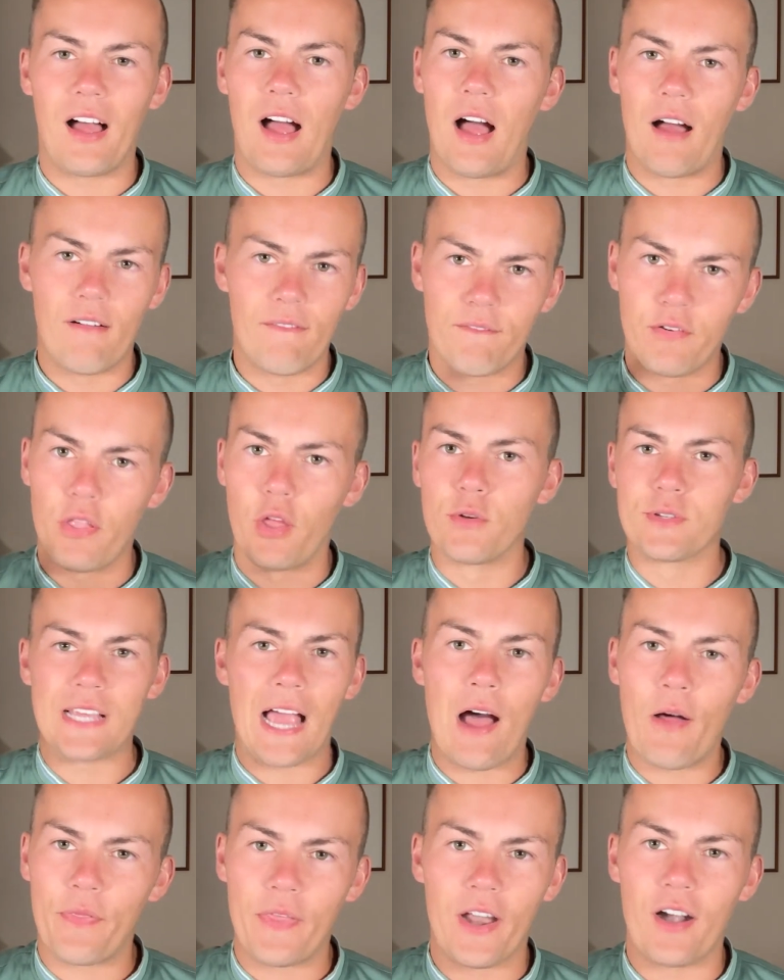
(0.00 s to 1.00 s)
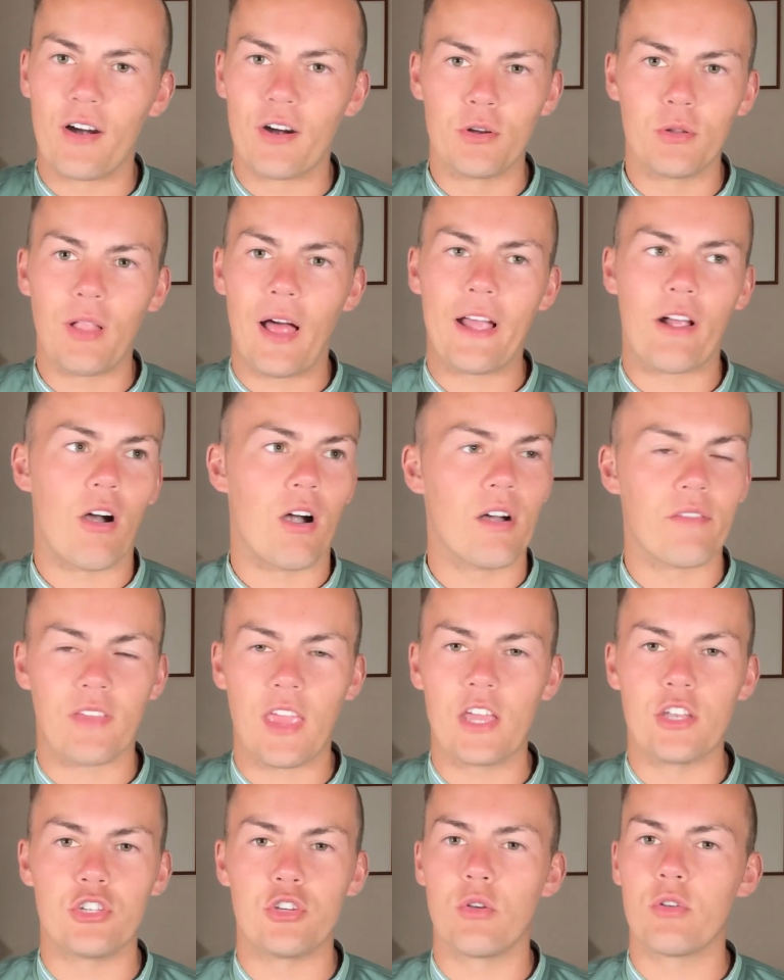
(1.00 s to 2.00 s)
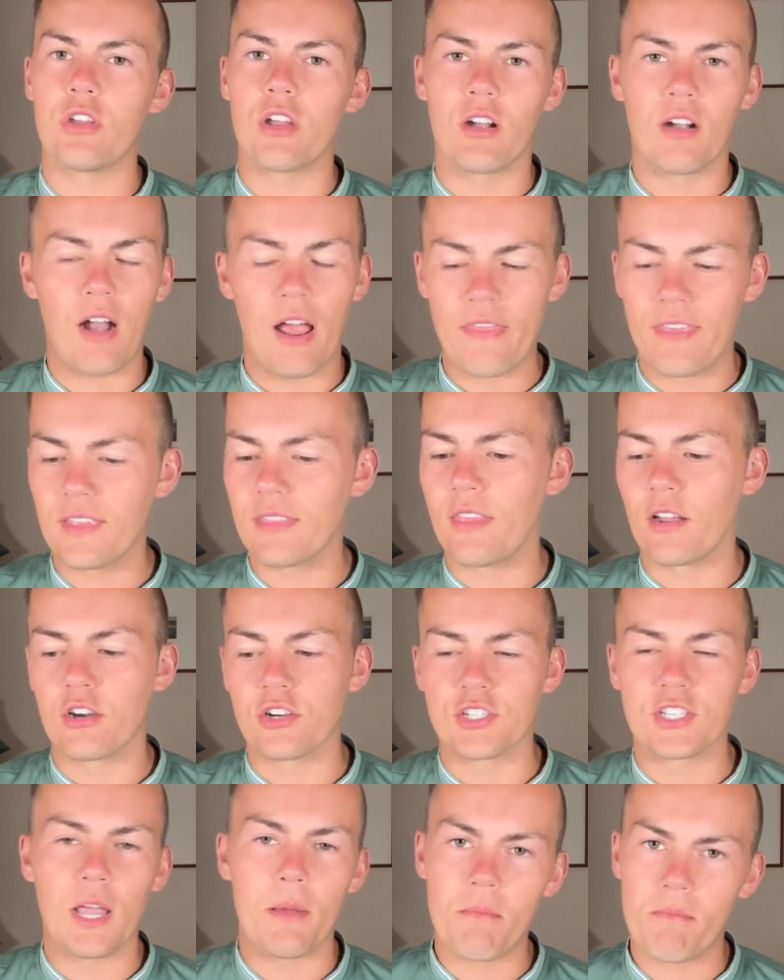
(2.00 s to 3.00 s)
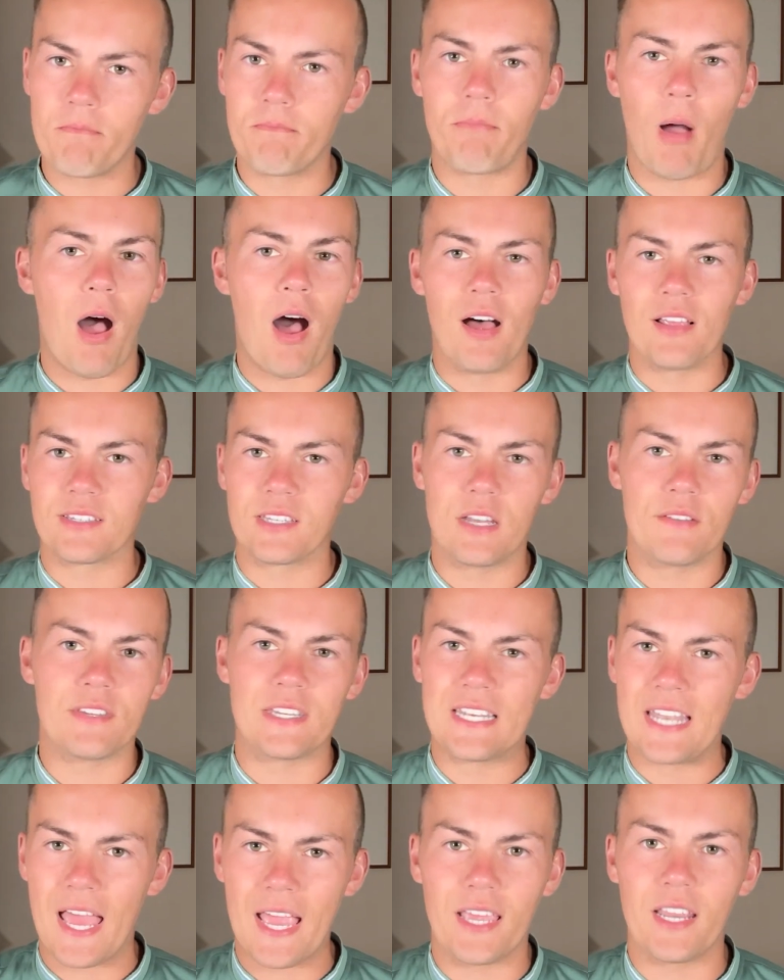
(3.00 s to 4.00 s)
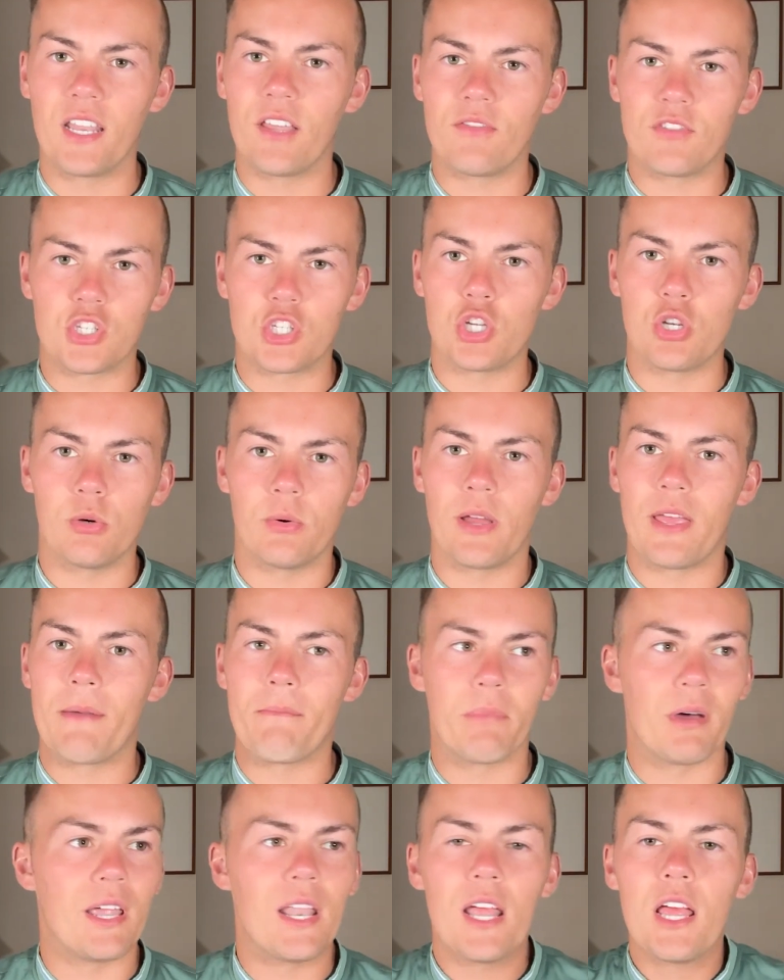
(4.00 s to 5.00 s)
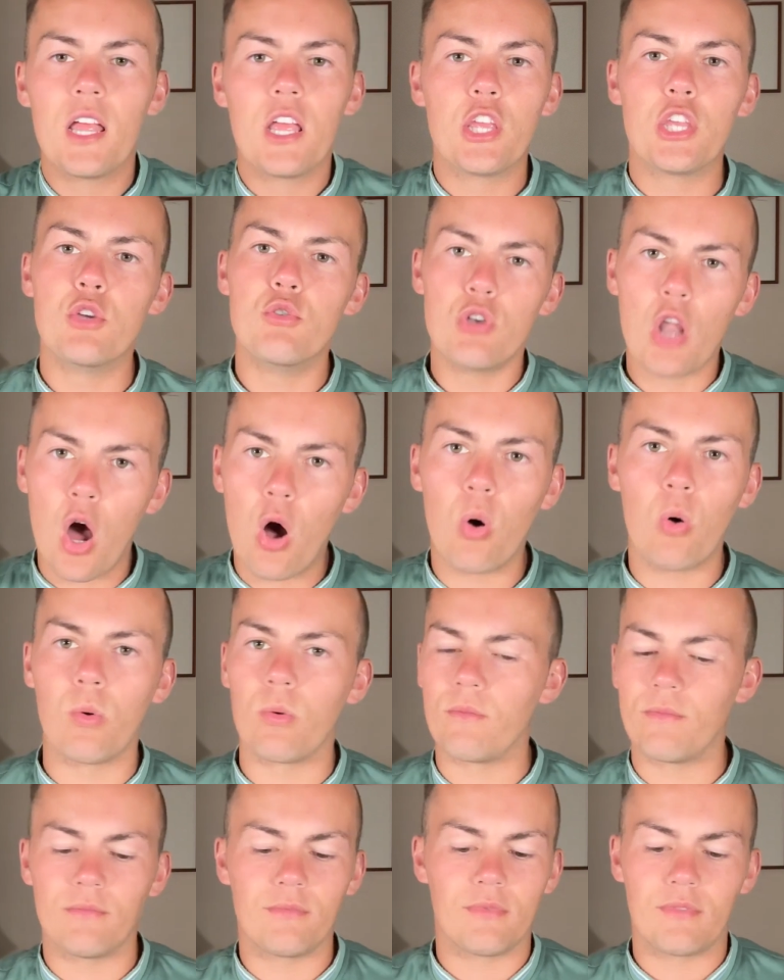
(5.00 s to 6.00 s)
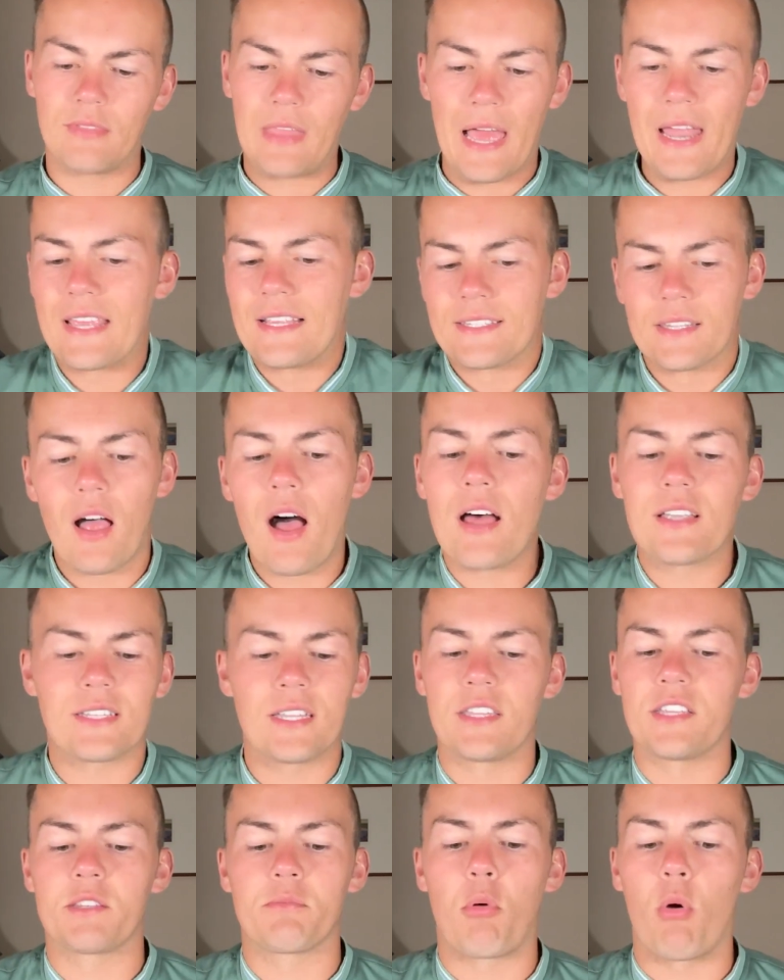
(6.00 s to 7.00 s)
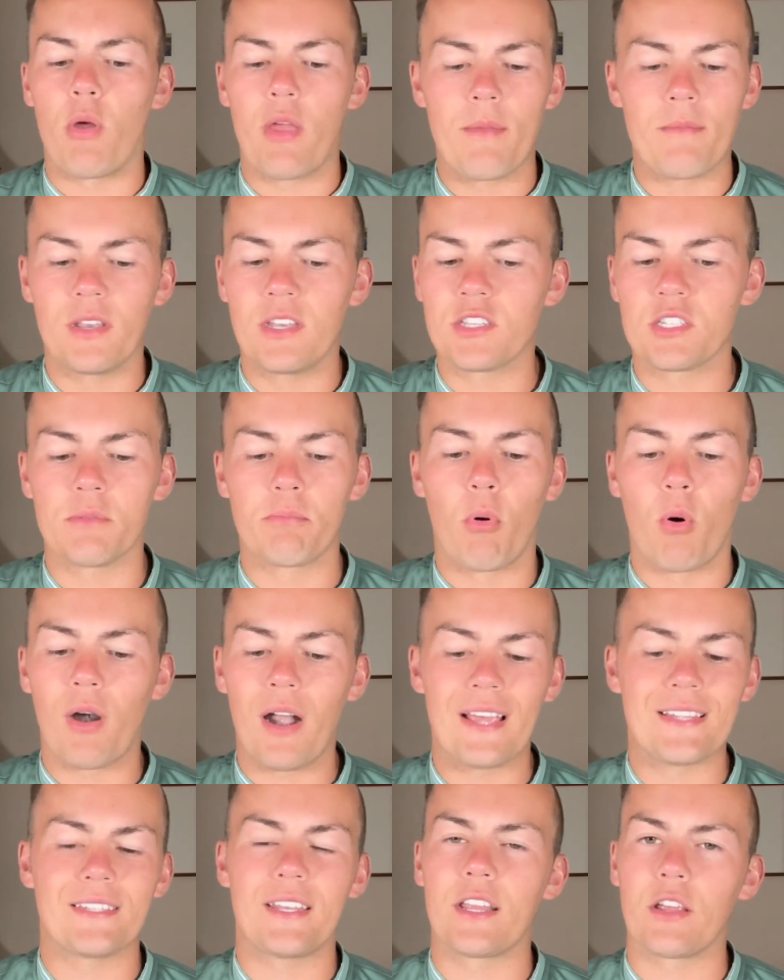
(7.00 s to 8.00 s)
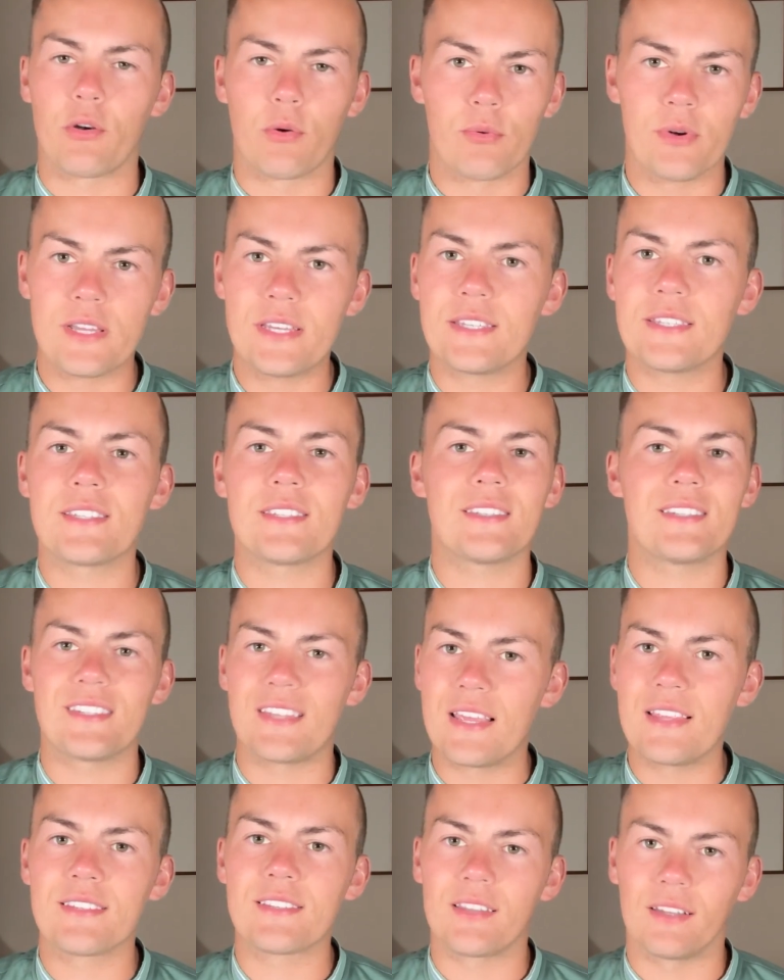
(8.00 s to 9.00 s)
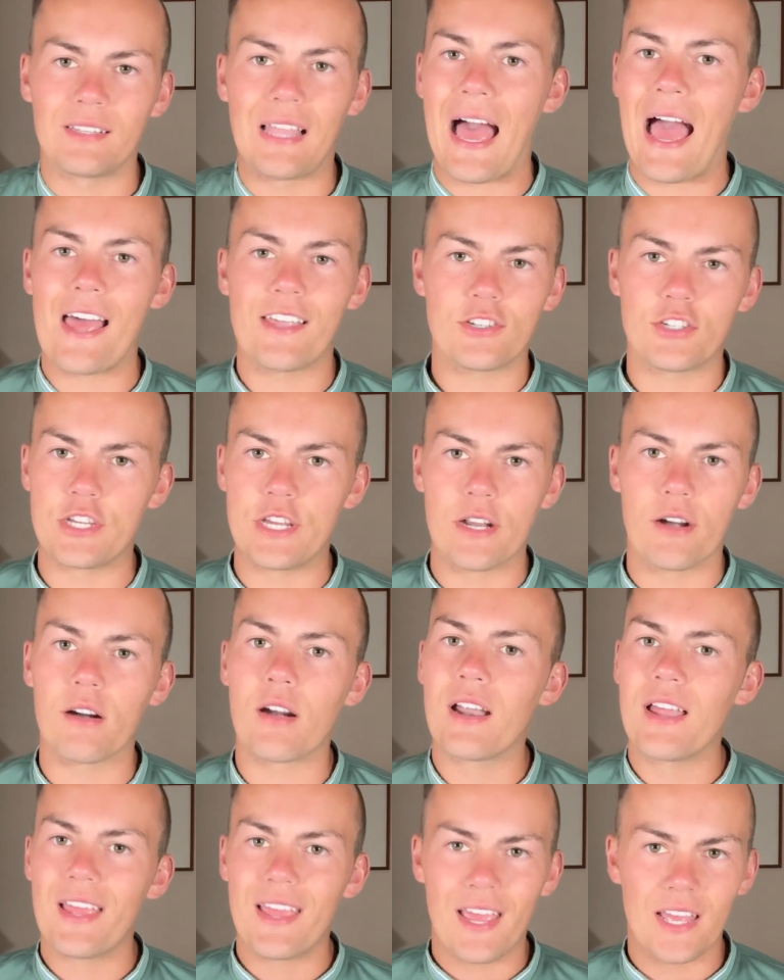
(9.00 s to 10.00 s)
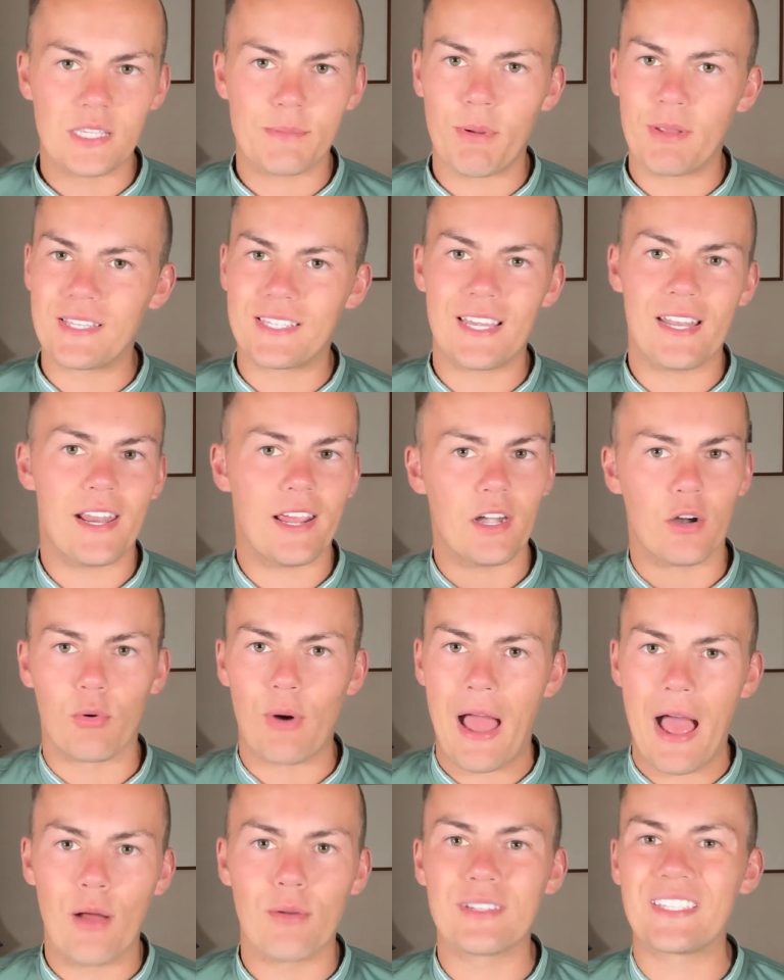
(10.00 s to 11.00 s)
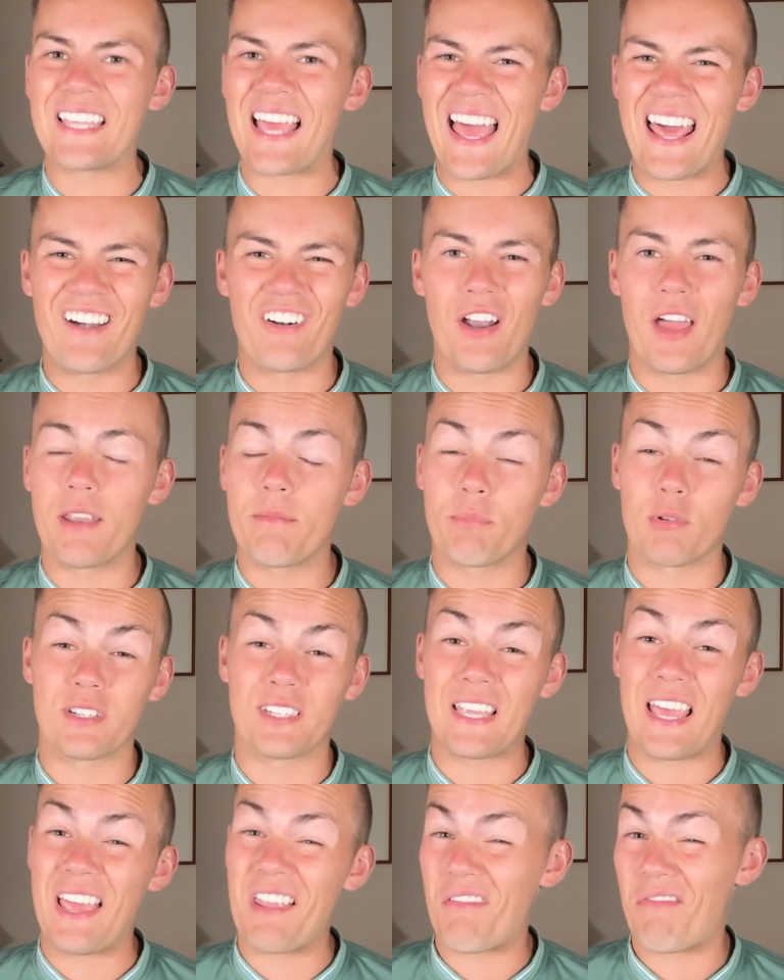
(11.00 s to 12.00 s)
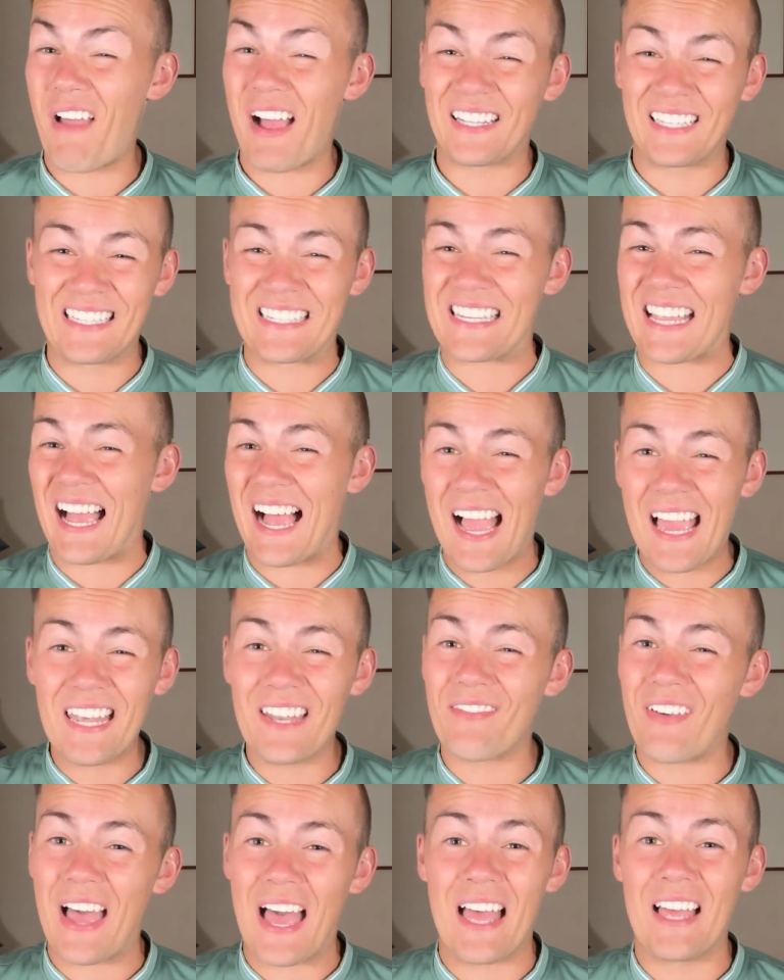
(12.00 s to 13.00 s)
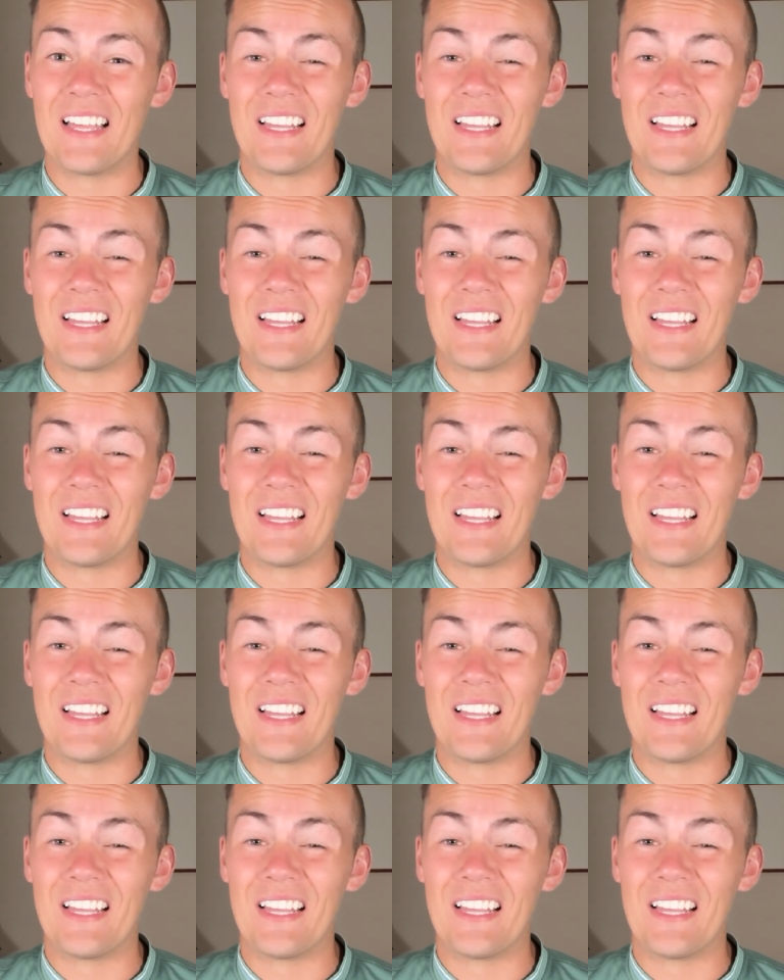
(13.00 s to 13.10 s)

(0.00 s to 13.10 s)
for those out there who like RFK Jr., I think there are some positives and negatives to him, but that he's lost at this point. I mean, his support hasn't increased since the last year. It's been sitting at around 10 or 9%. In fact, it's kind of at